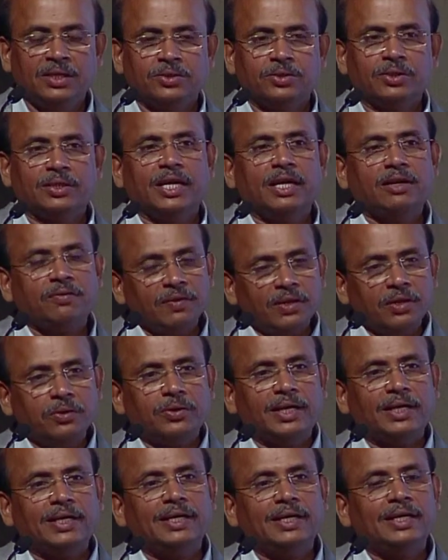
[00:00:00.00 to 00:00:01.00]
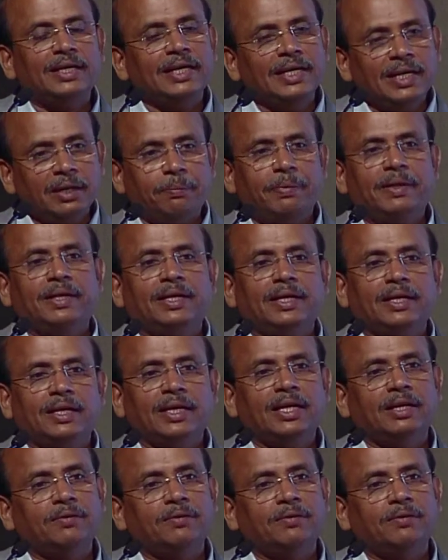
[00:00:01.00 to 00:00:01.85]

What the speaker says: So that we look at it independently,